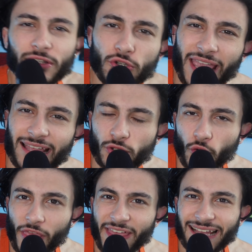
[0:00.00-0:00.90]
we do get into
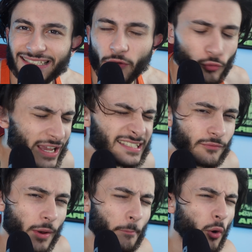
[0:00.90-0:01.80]
all of that,
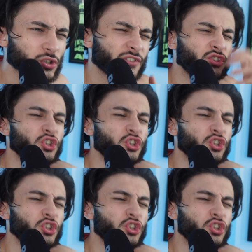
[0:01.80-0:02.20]
recent reports have